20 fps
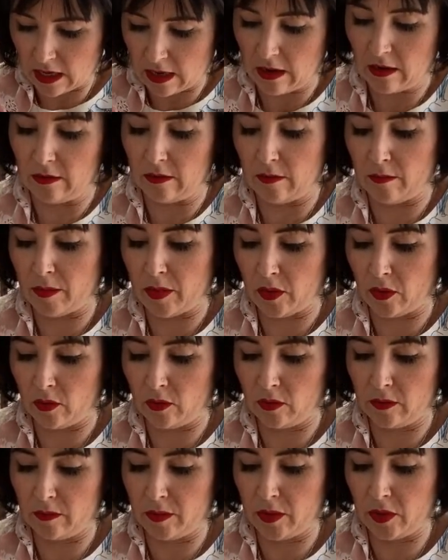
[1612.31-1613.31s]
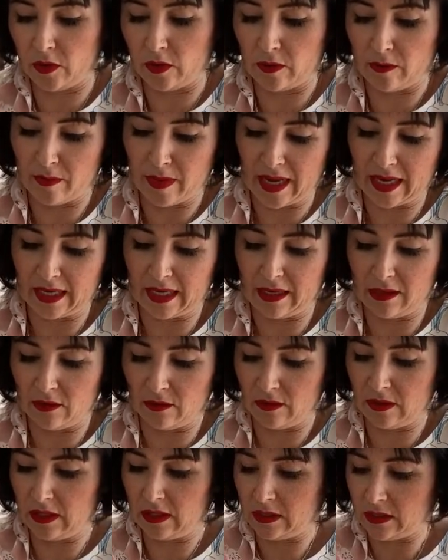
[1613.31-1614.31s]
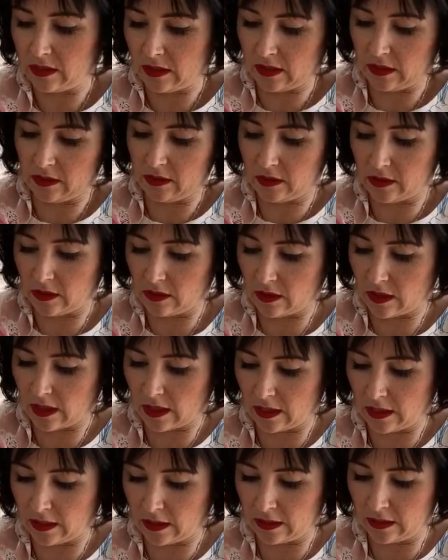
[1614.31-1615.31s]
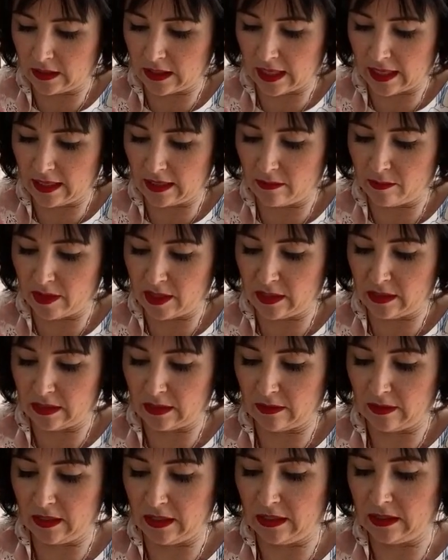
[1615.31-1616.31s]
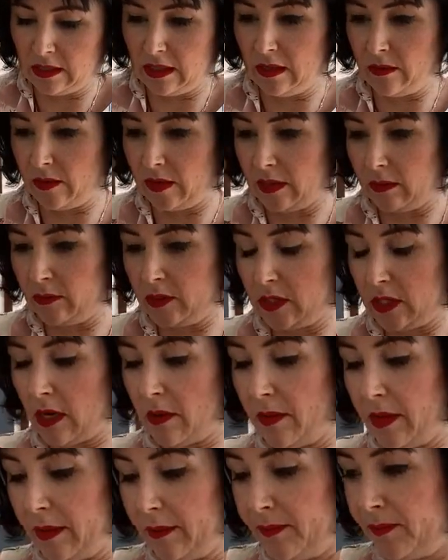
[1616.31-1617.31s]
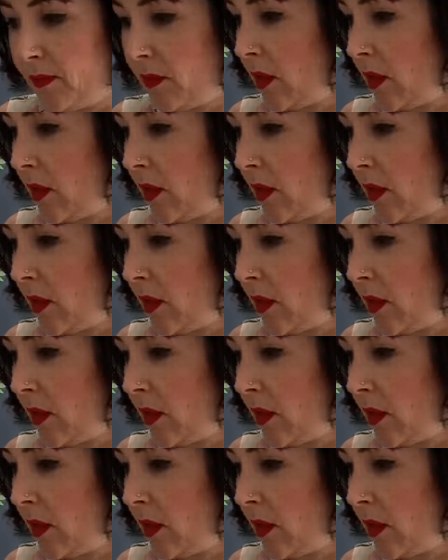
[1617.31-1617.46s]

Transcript: and put them back in on this side so that I can take the pins out easily when I'm sewing.